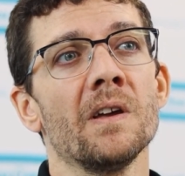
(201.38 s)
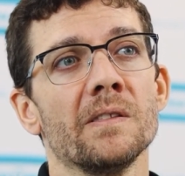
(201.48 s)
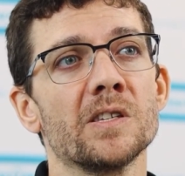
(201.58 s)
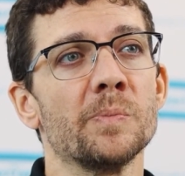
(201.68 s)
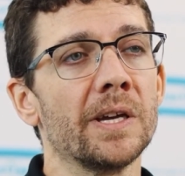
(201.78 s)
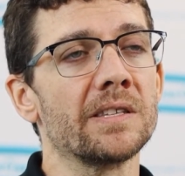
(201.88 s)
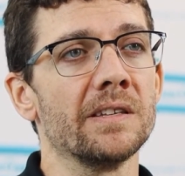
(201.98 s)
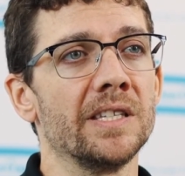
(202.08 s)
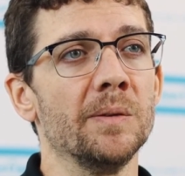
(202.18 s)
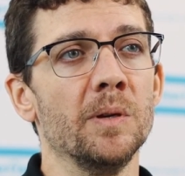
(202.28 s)
This makes
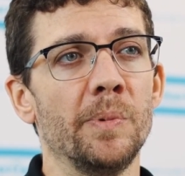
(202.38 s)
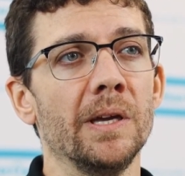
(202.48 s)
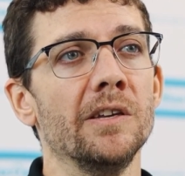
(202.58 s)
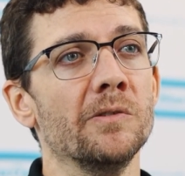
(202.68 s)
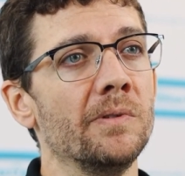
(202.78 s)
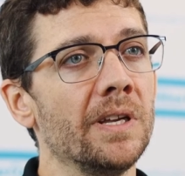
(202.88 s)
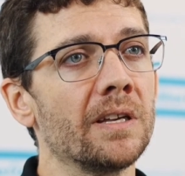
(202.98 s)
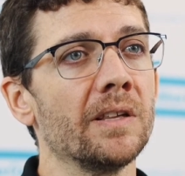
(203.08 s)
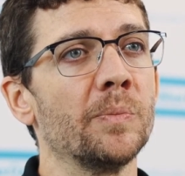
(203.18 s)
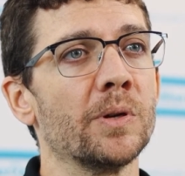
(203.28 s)
the TBP
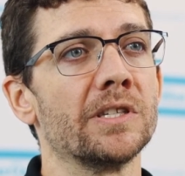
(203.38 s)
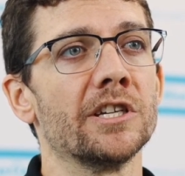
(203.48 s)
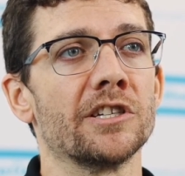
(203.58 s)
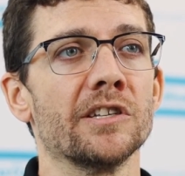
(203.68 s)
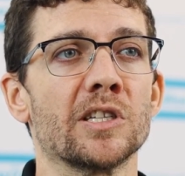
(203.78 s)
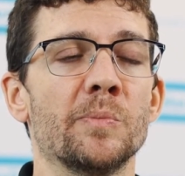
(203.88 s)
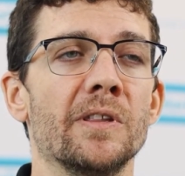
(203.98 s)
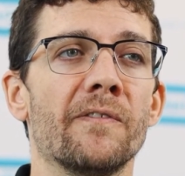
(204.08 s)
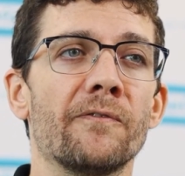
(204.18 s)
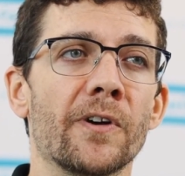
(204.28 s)
uniquely positioned to be
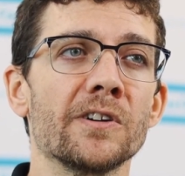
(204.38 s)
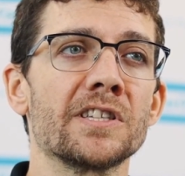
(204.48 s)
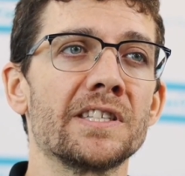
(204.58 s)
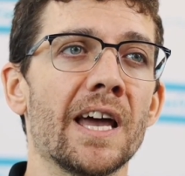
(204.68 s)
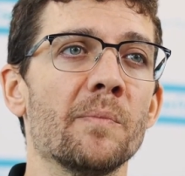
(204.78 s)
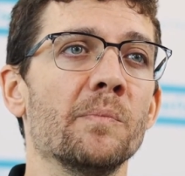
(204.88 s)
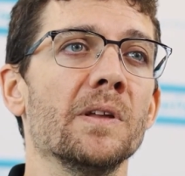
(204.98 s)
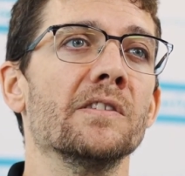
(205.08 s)
the first step